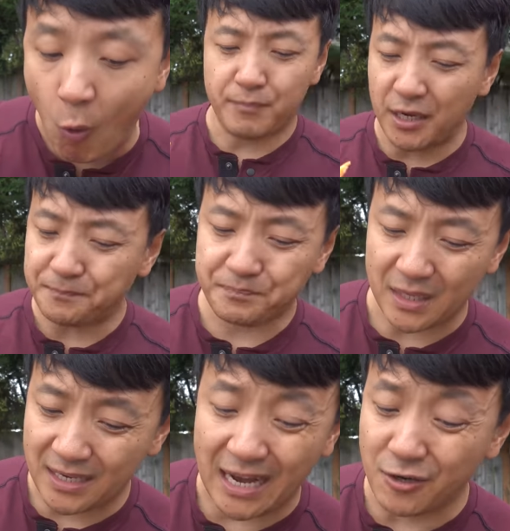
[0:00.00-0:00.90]
But,
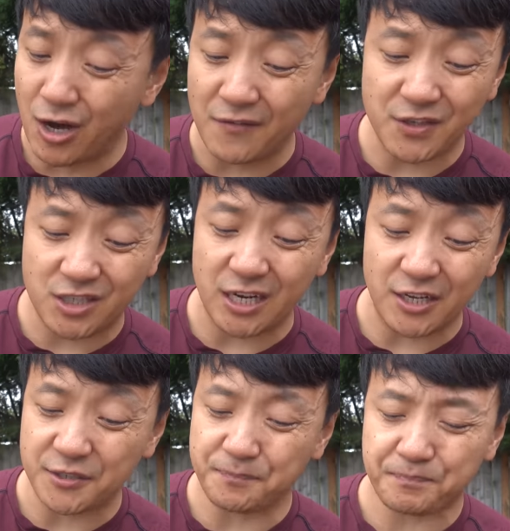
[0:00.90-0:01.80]
and I don't often say
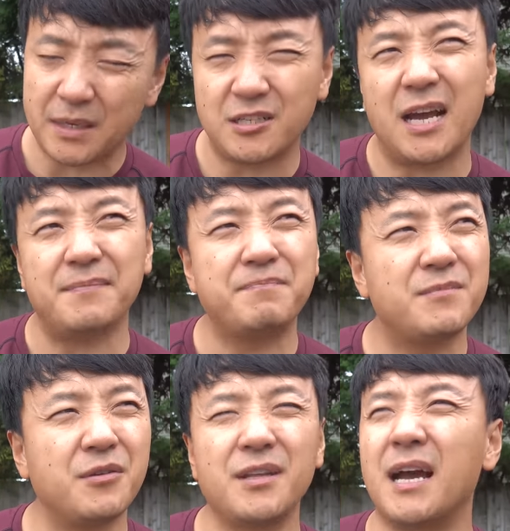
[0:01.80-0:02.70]
this, actually I
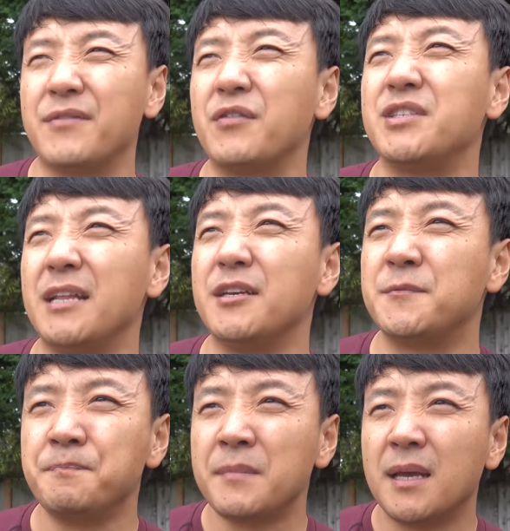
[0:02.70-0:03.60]
don't think I've ever said
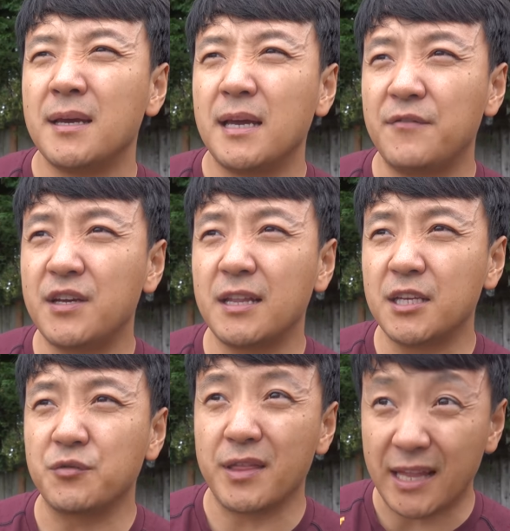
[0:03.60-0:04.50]
this, if you get
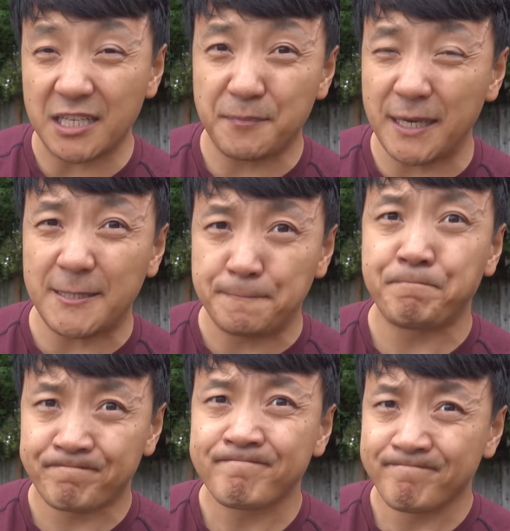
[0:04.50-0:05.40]
this with less meat,
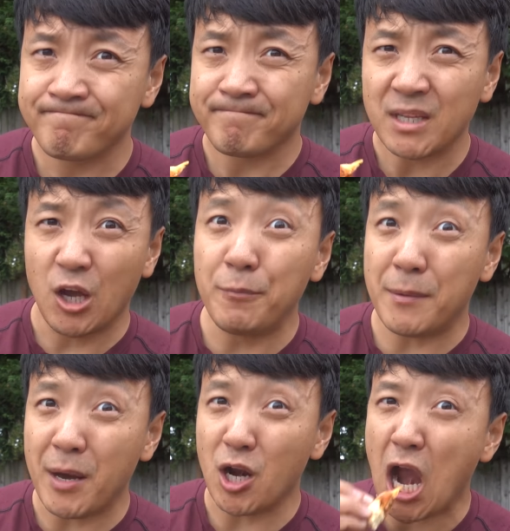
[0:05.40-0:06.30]
it'll
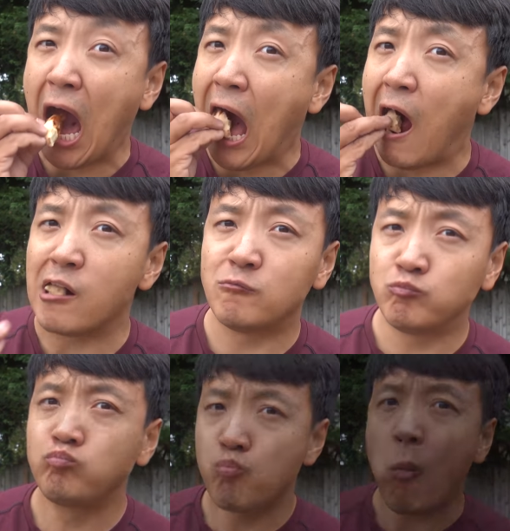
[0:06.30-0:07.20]
be better.
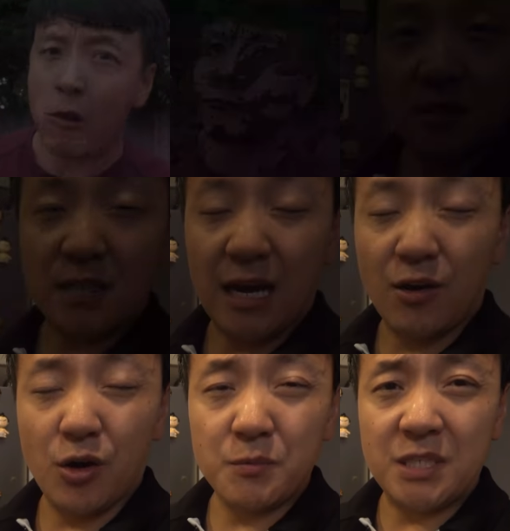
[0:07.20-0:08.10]
Just got
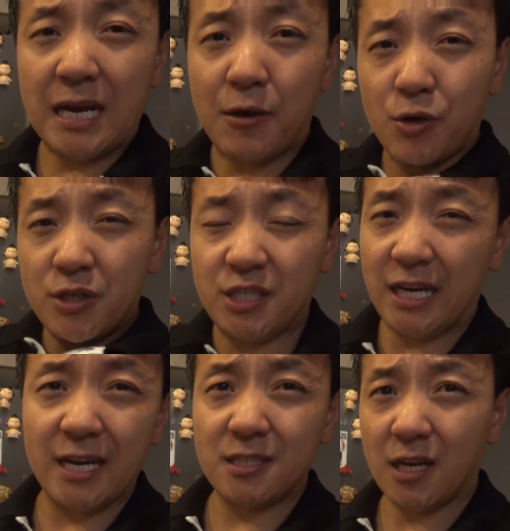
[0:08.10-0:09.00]
home, showered,
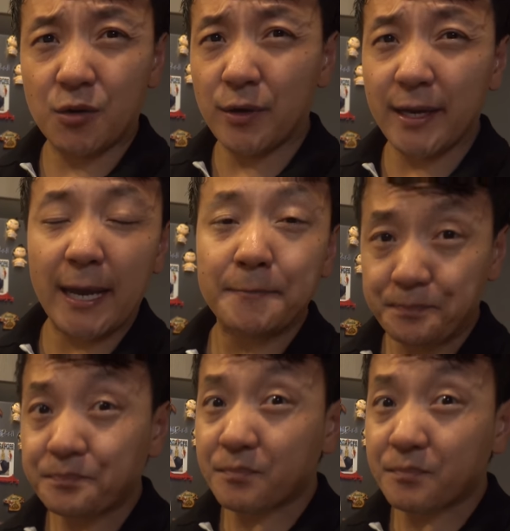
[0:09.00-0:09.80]
changed, hungry again.